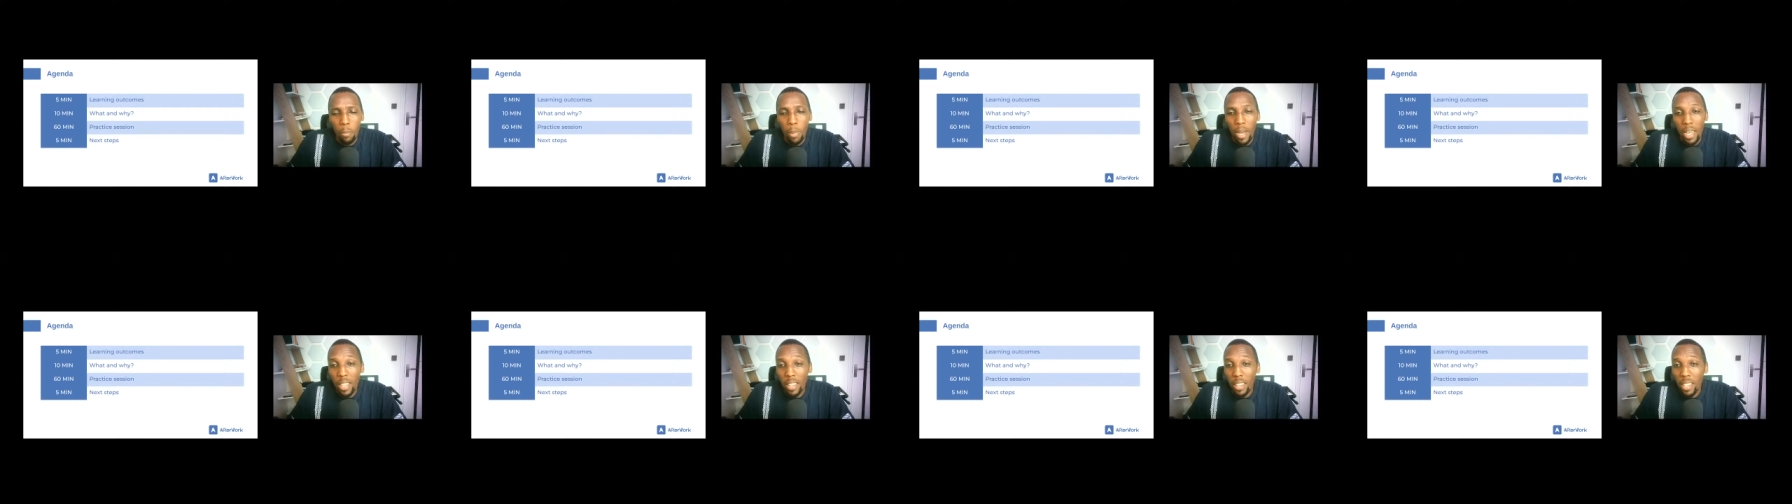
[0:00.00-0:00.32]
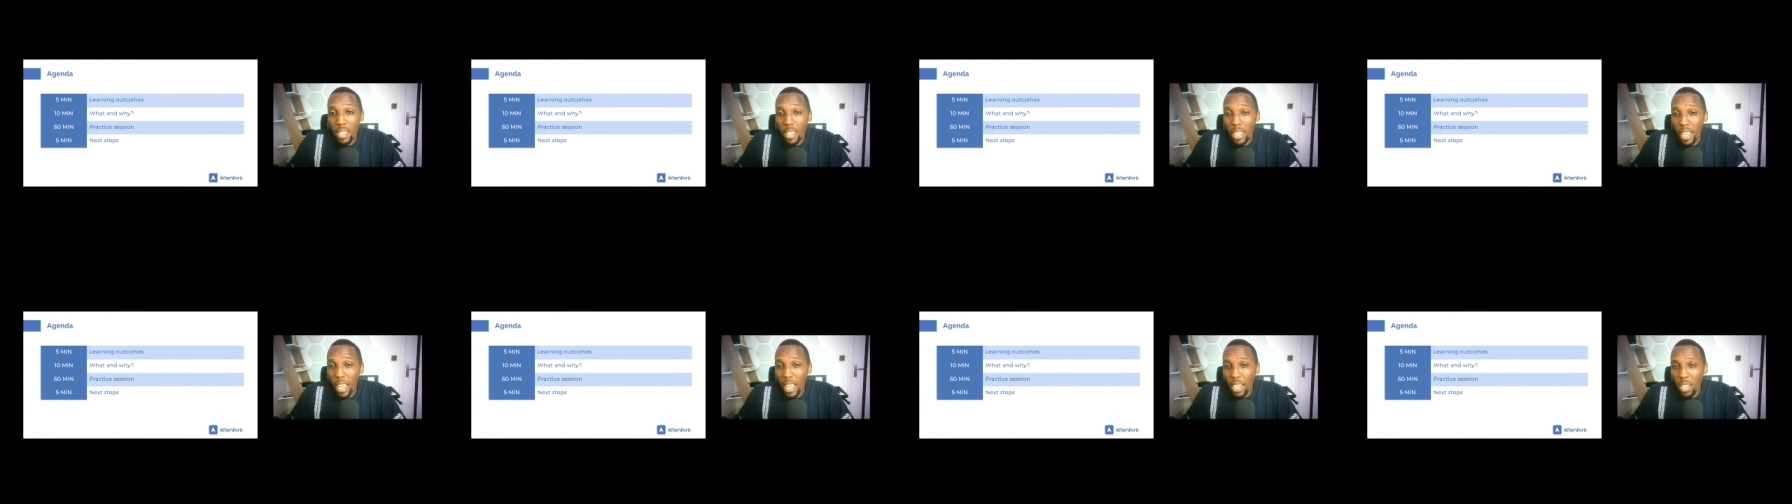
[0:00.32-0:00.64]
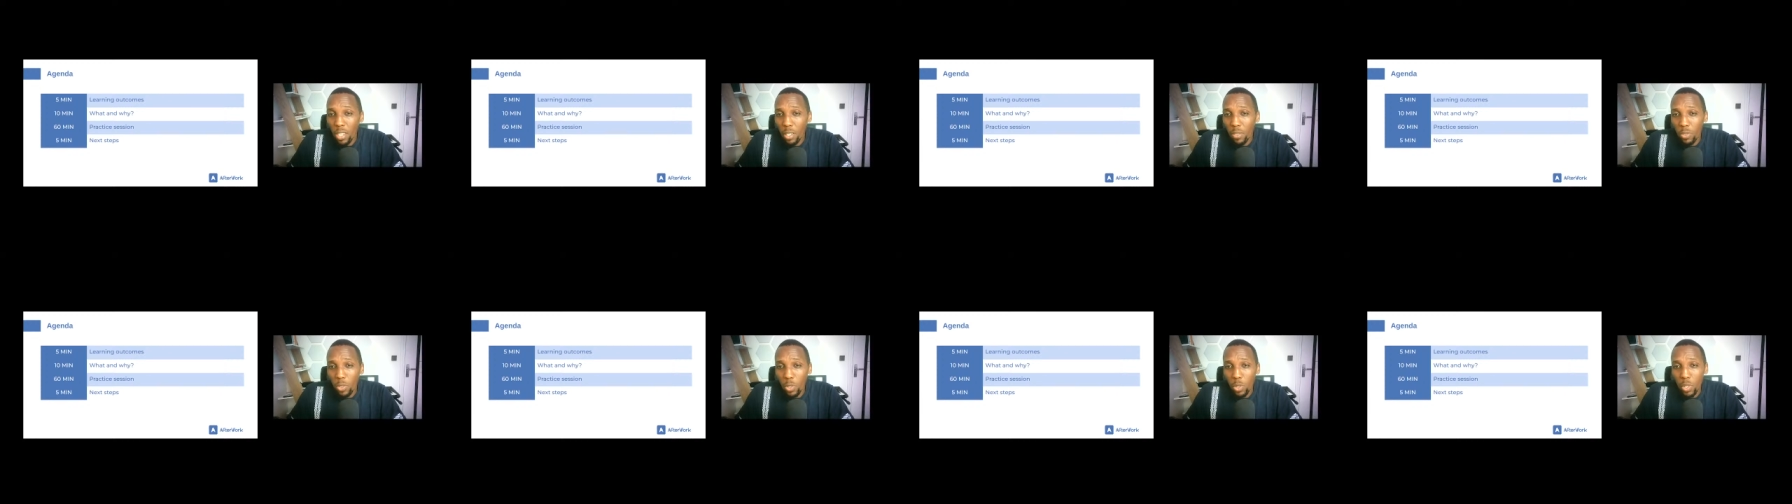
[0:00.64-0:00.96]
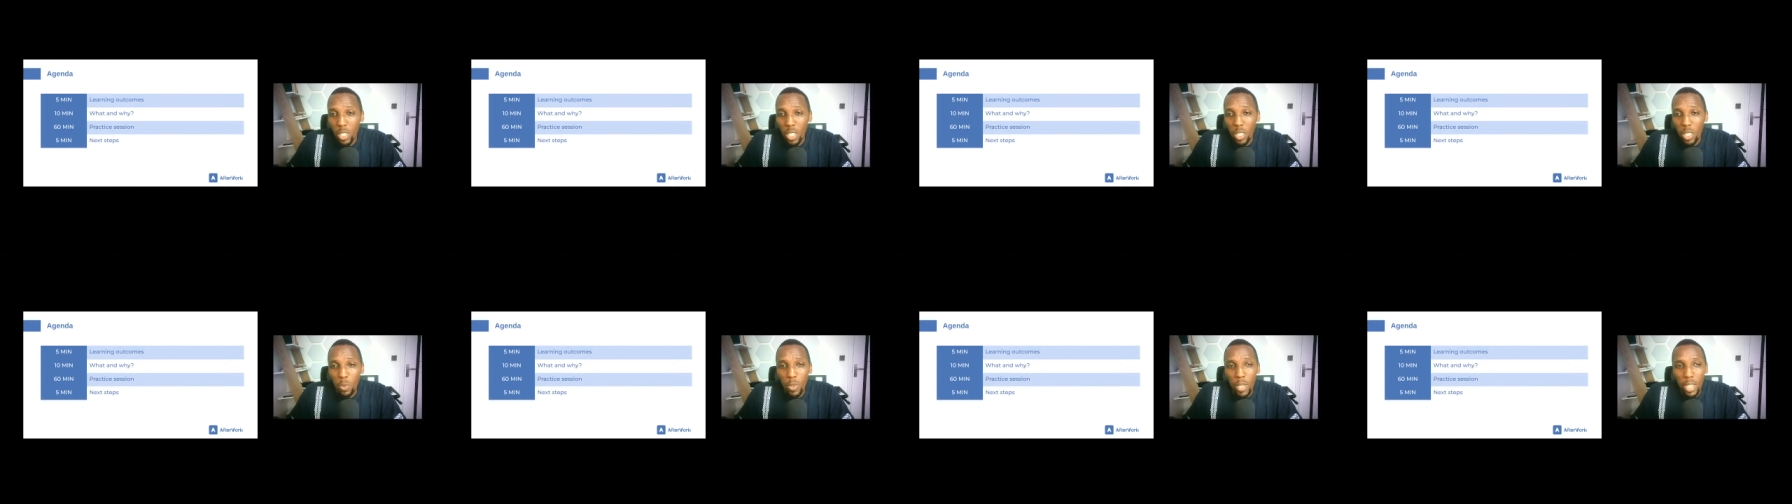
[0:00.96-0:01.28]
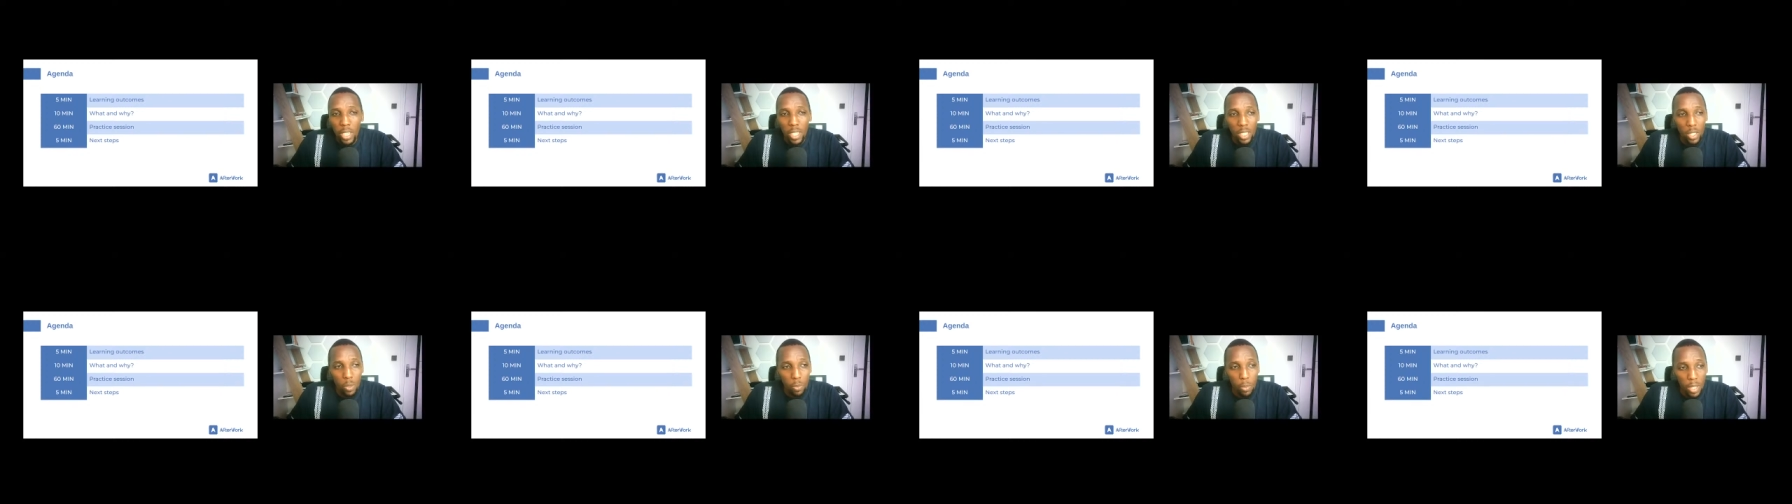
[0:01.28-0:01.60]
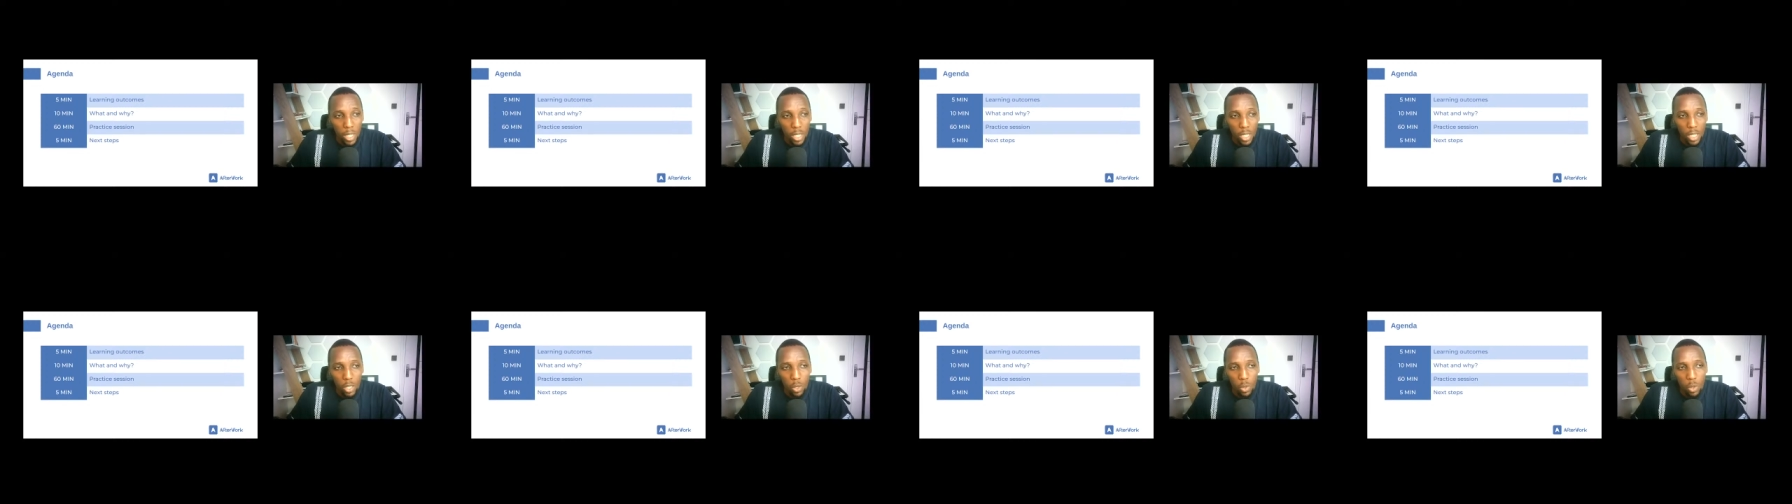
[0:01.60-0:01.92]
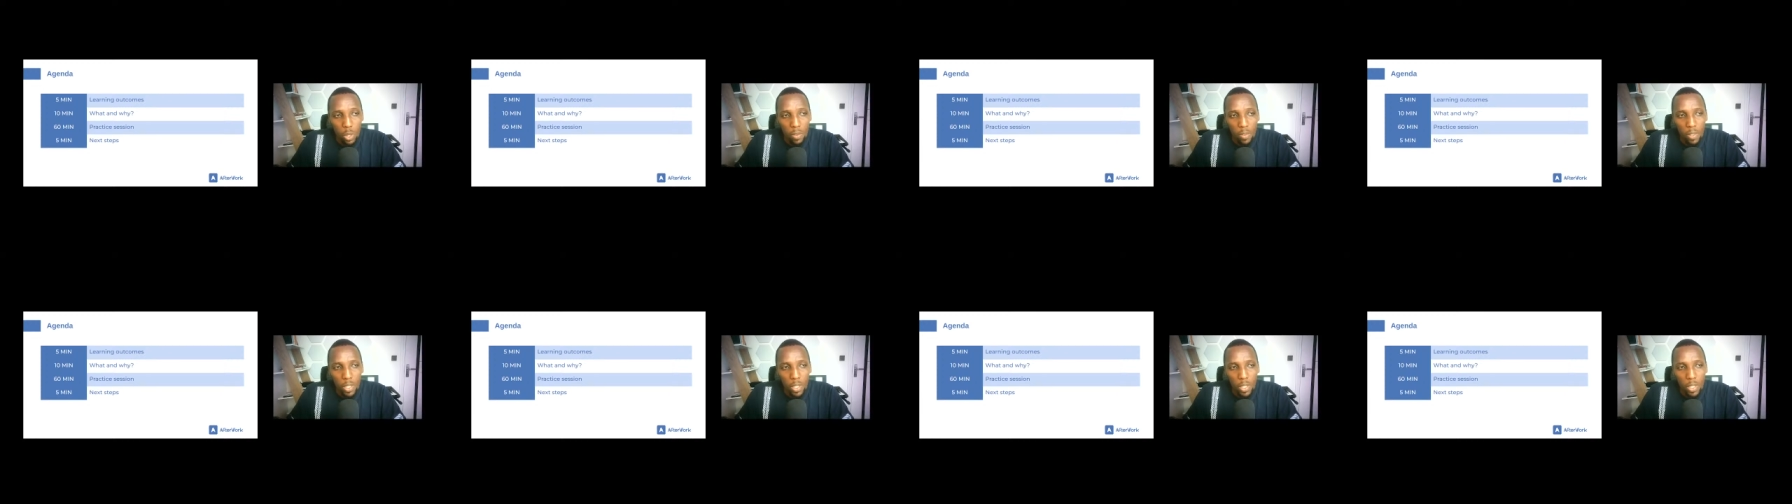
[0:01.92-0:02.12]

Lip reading: By the end of today, we expected to